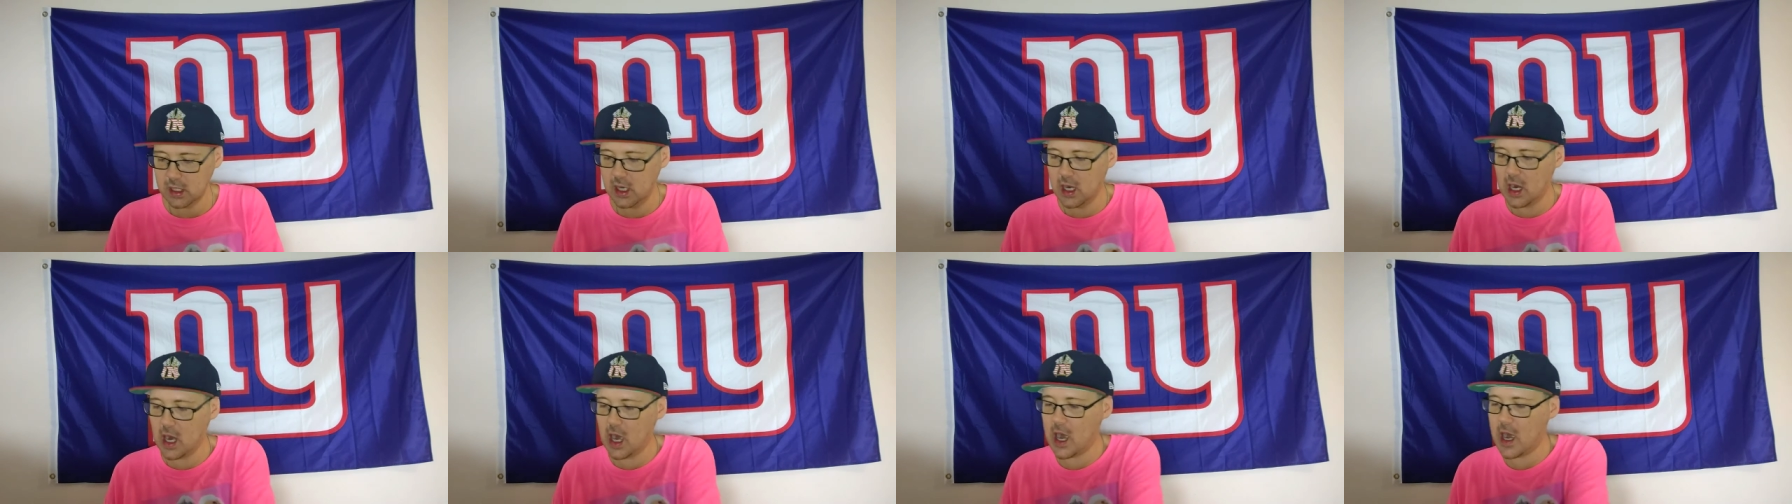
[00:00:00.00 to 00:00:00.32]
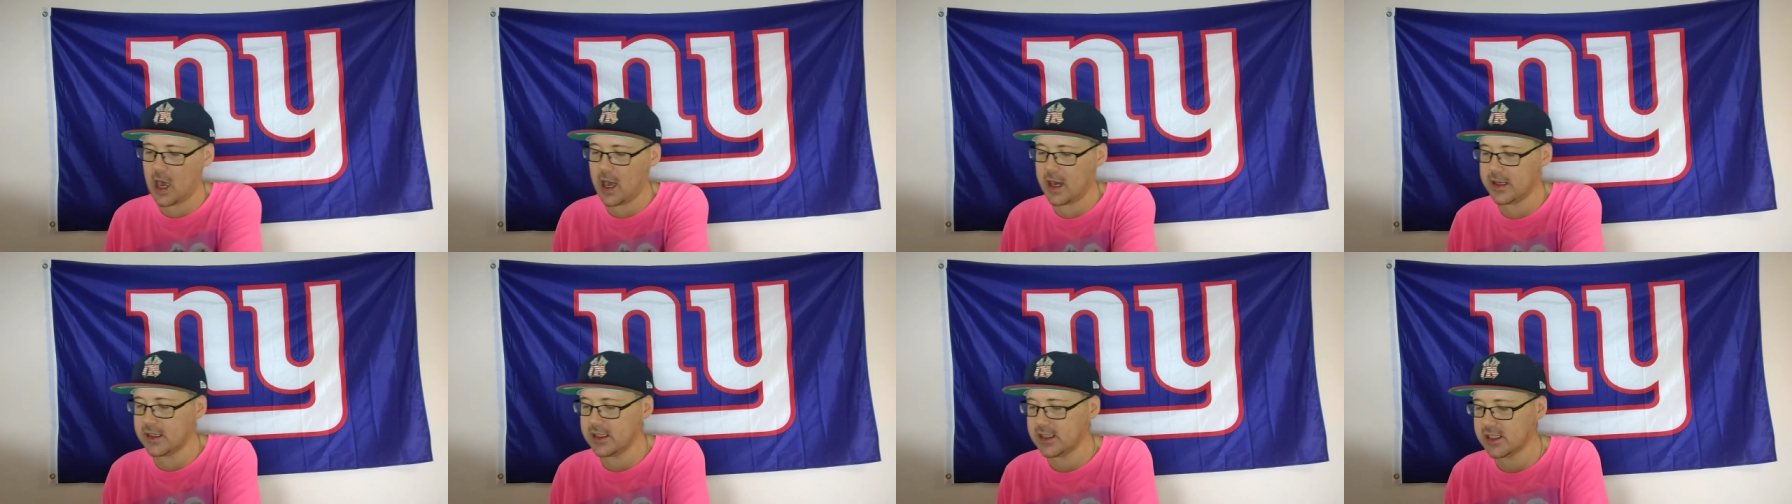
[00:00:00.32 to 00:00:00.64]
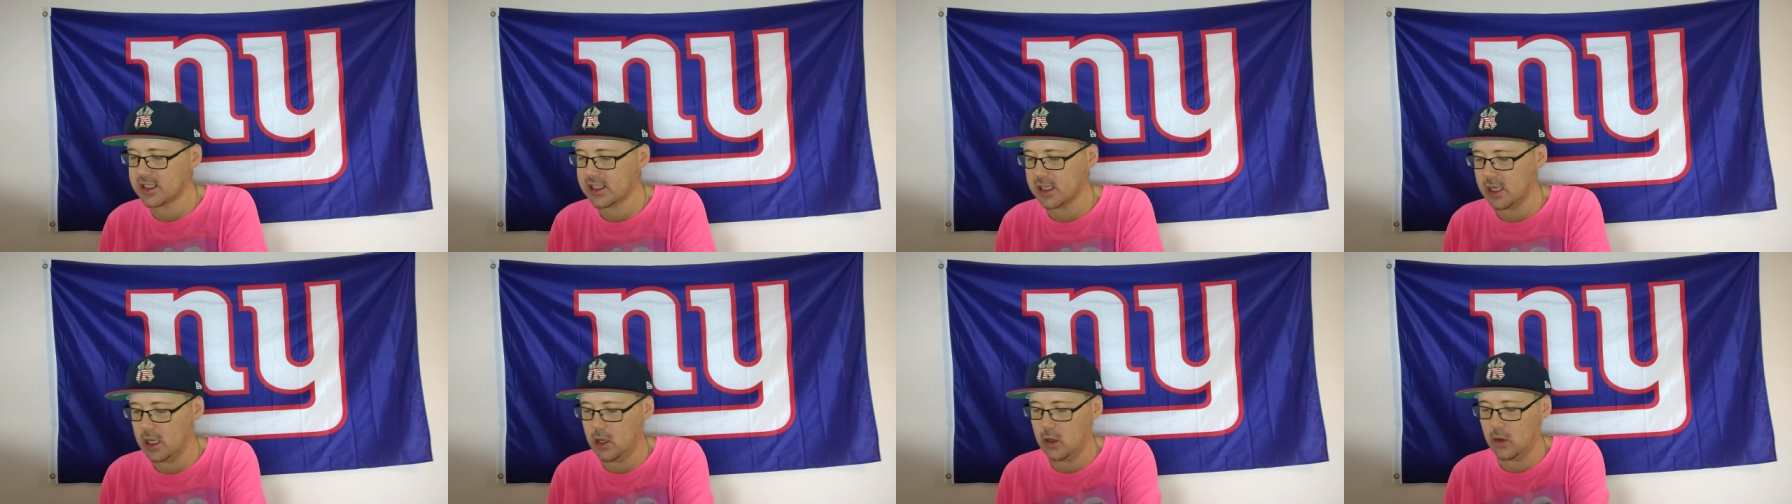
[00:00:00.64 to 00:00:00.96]
Alright,
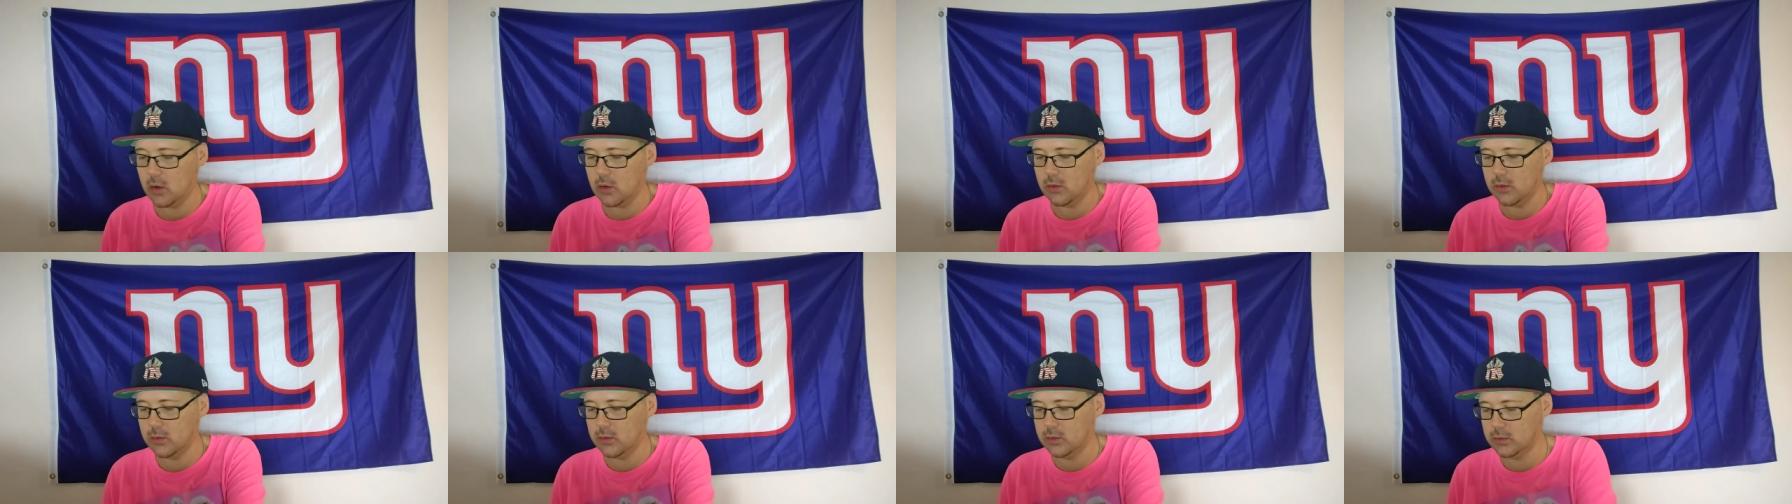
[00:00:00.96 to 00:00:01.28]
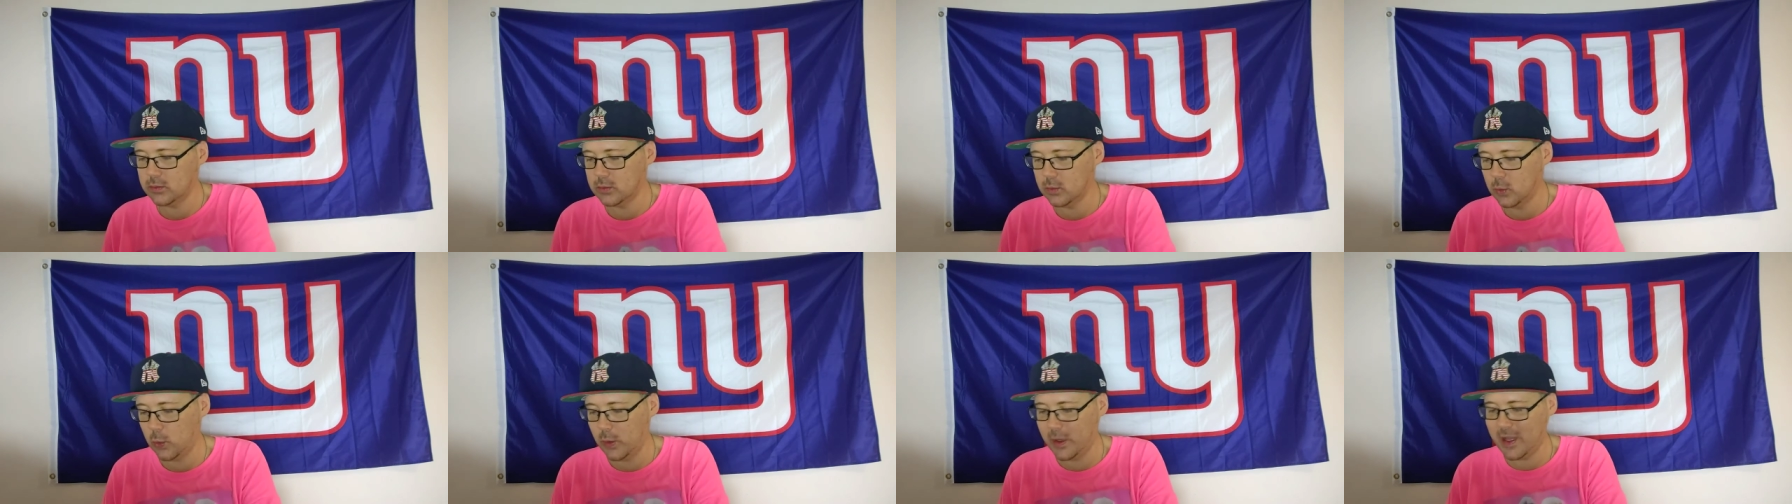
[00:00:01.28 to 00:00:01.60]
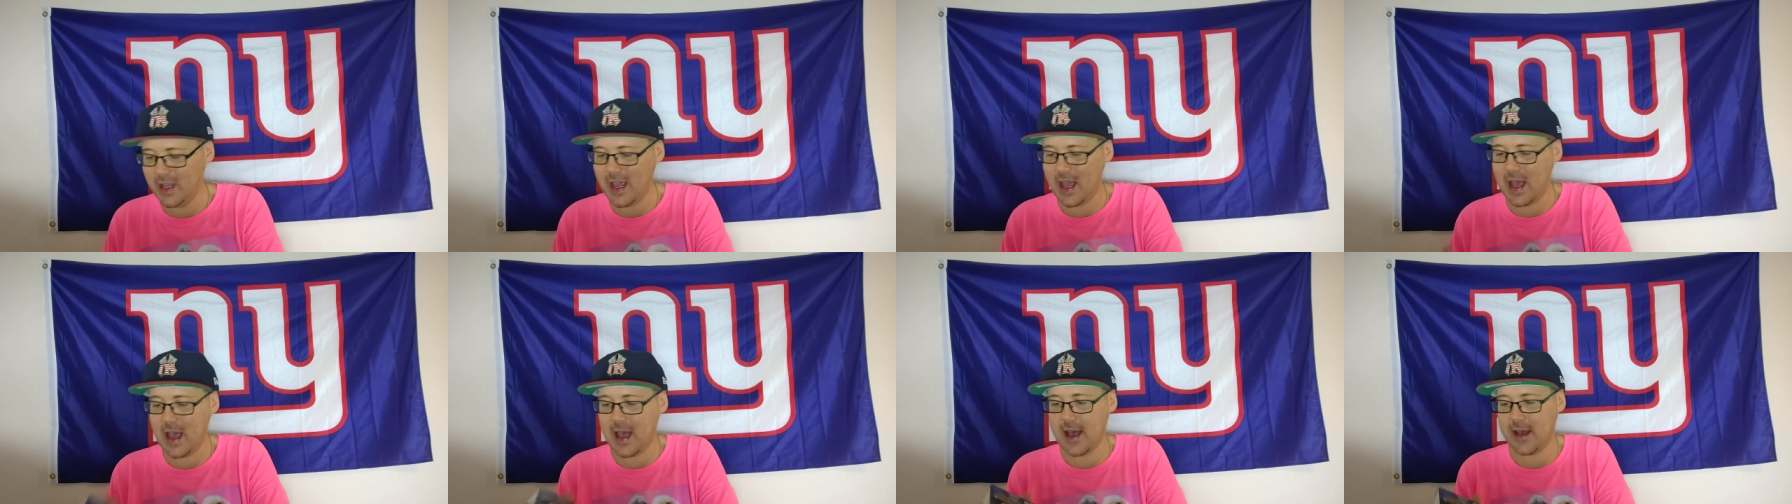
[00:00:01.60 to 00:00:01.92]
so, we
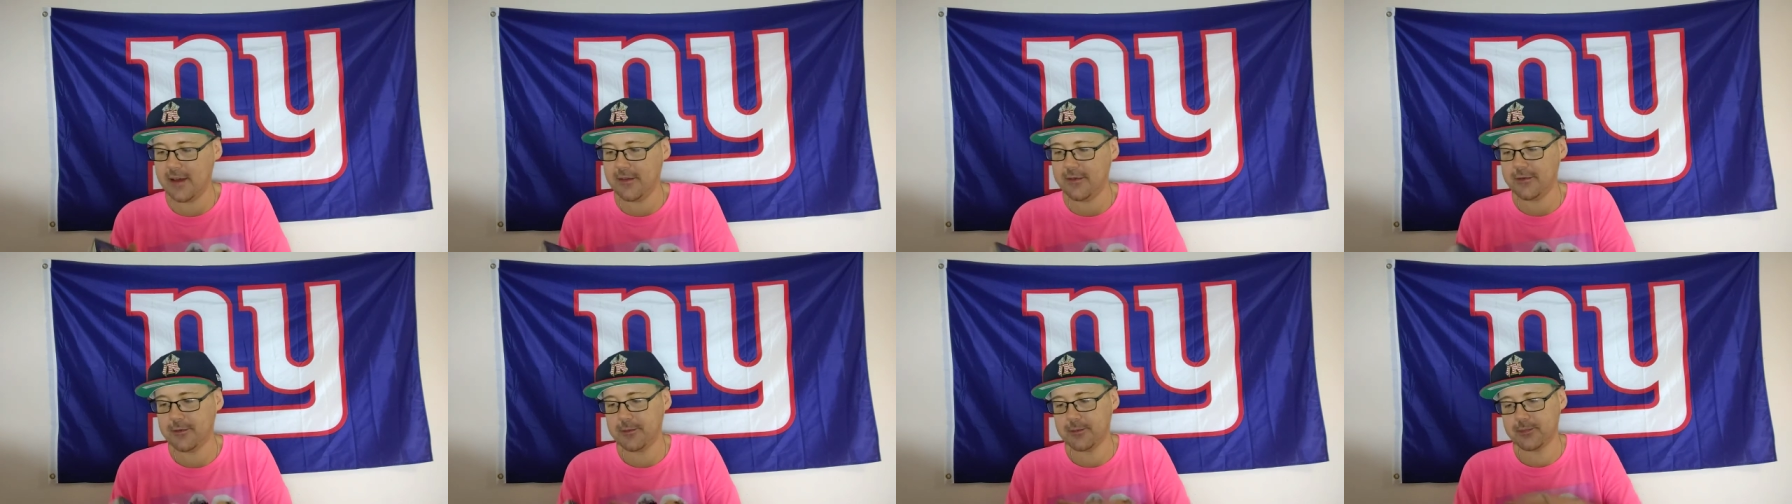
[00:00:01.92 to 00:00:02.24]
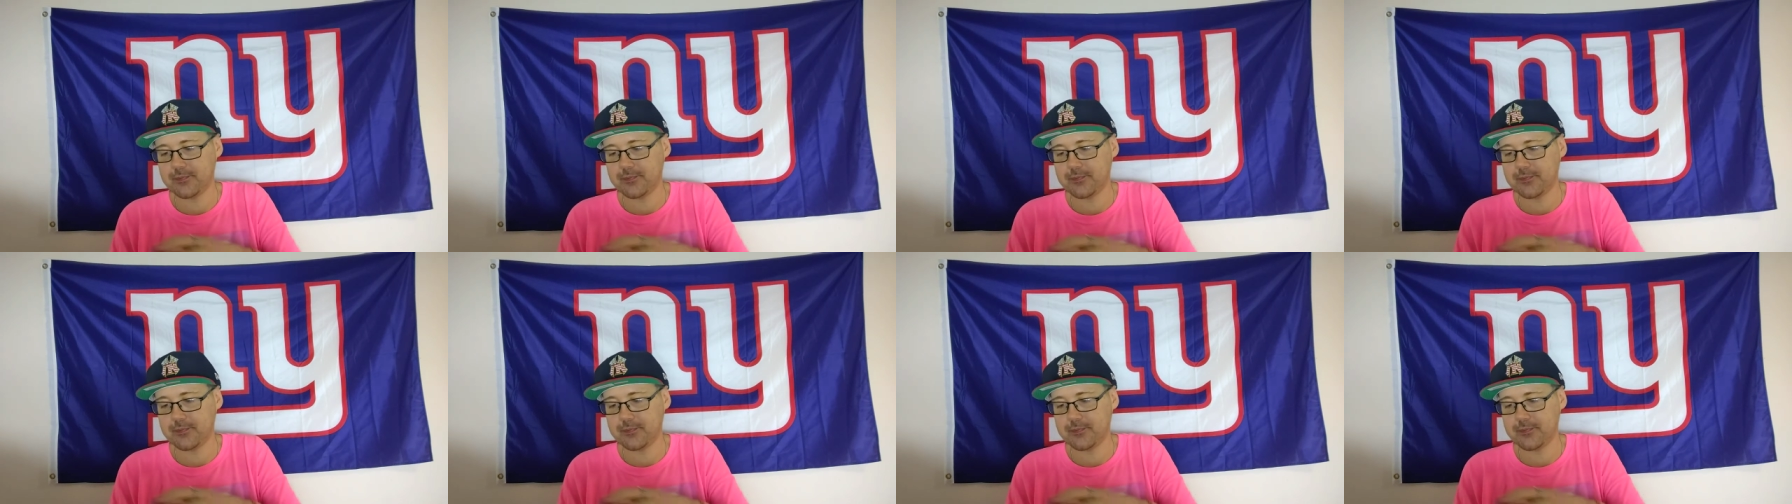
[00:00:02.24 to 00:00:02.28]
have